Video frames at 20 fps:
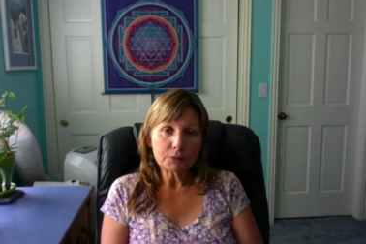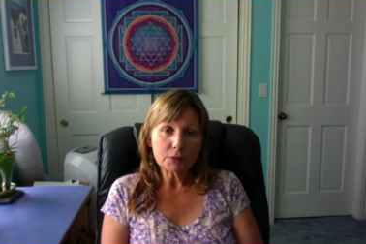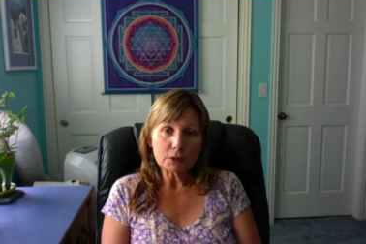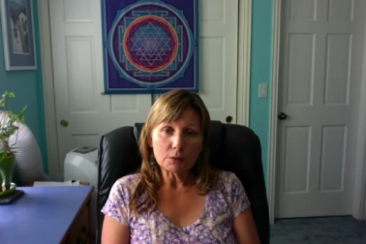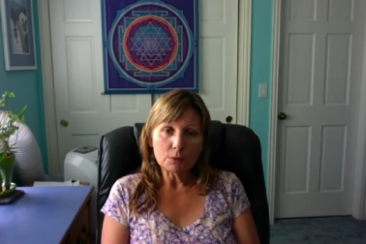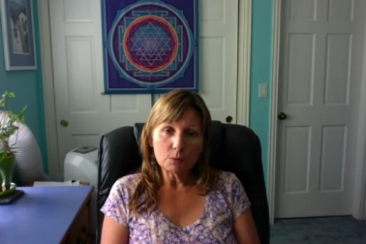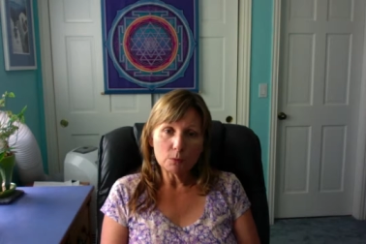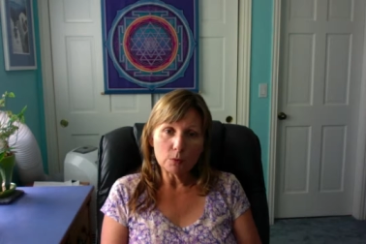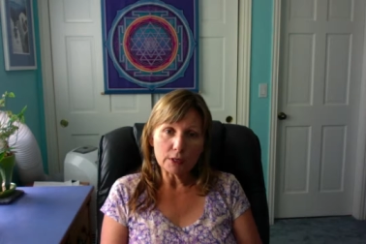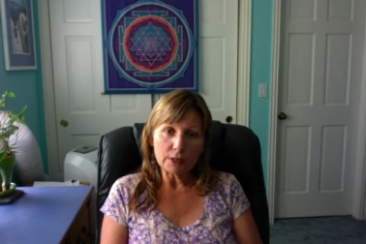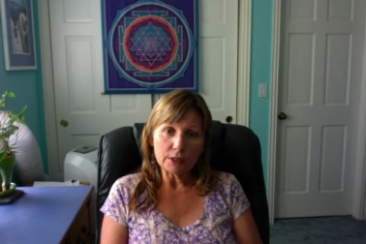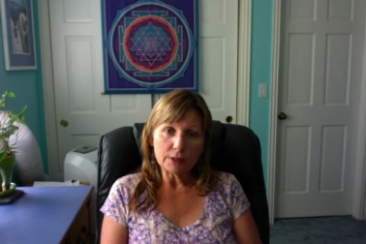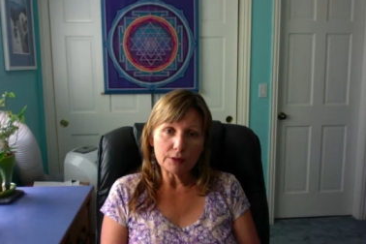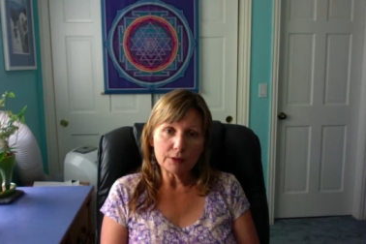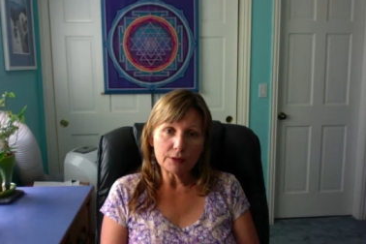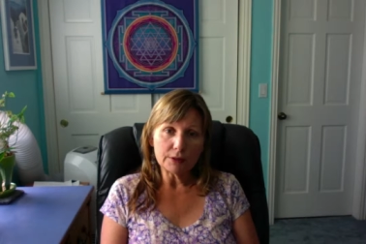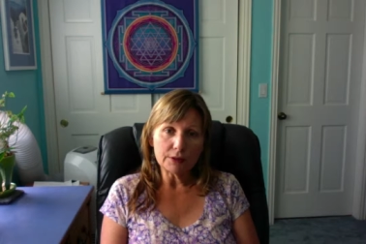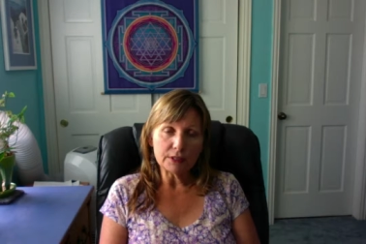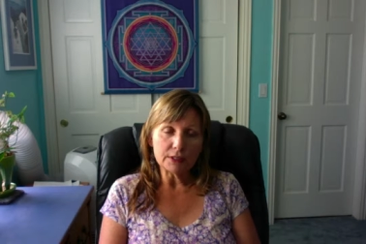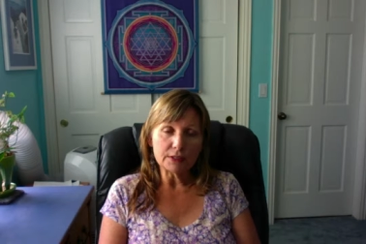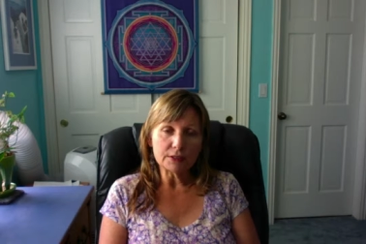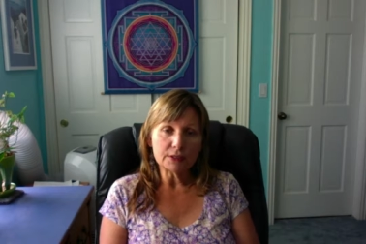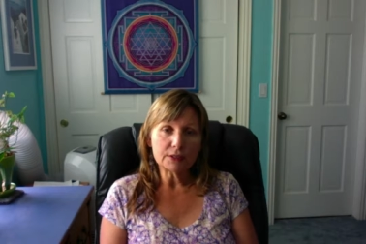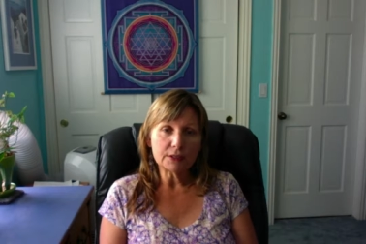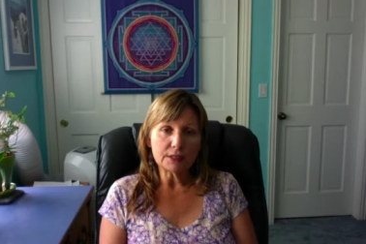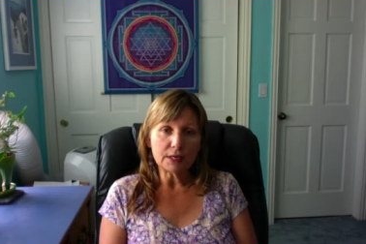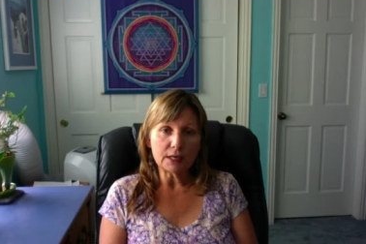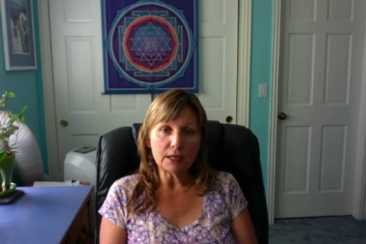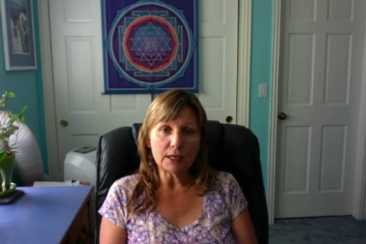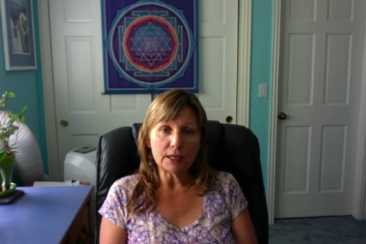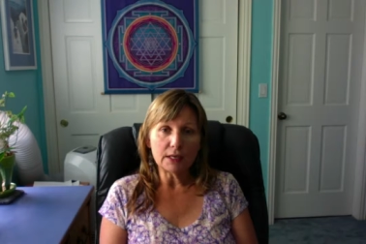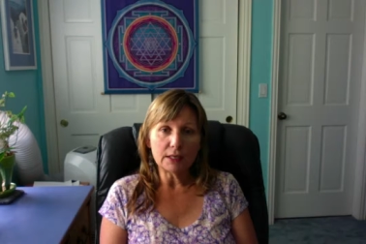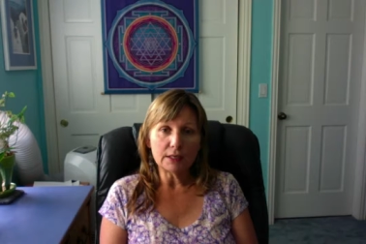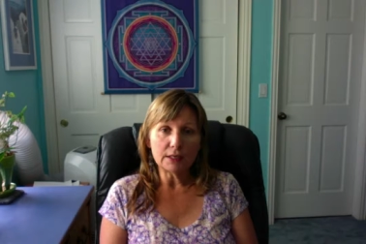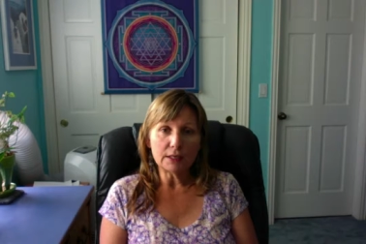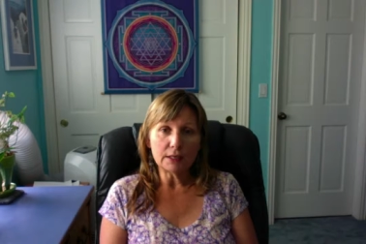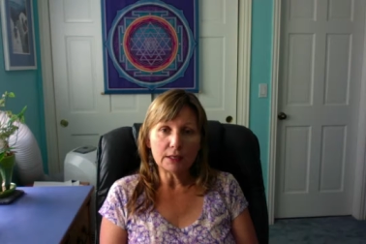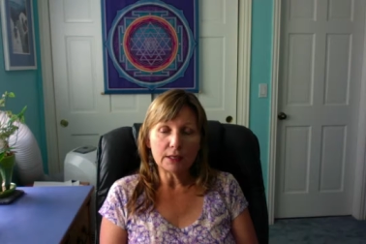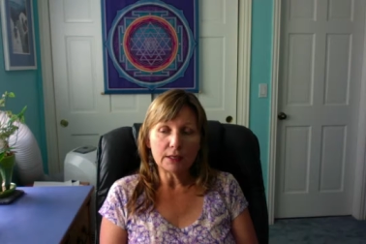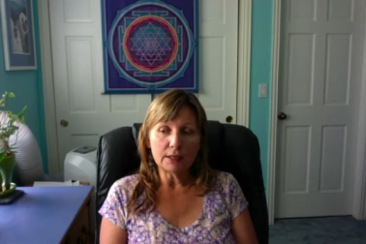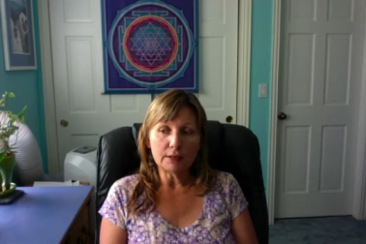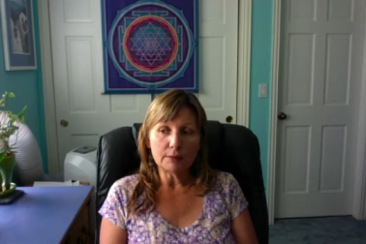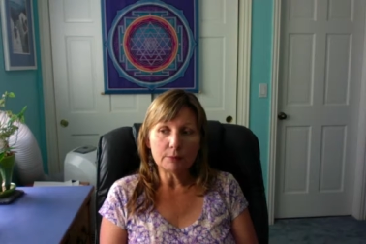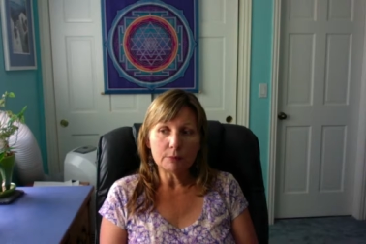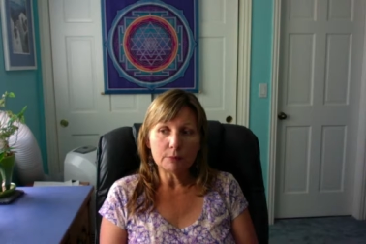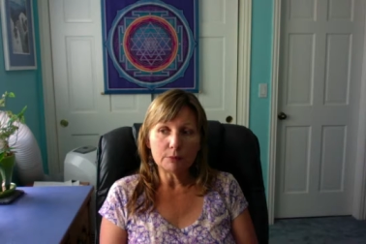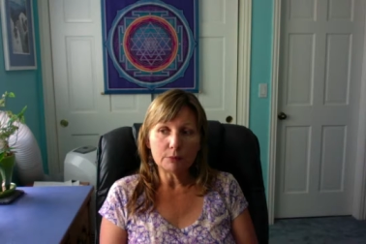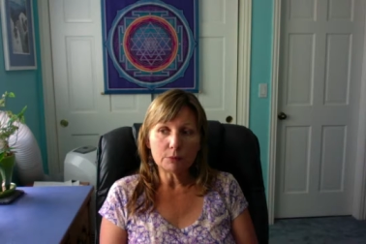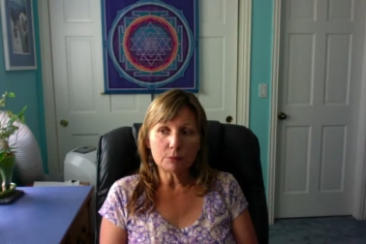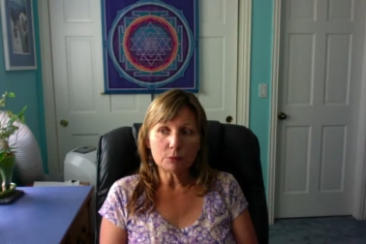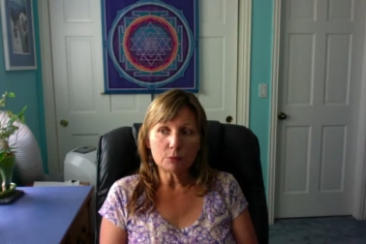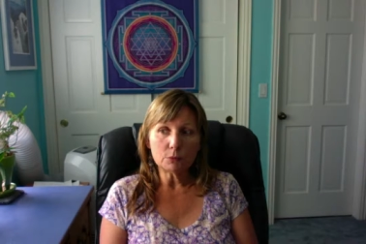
one of the things that I'm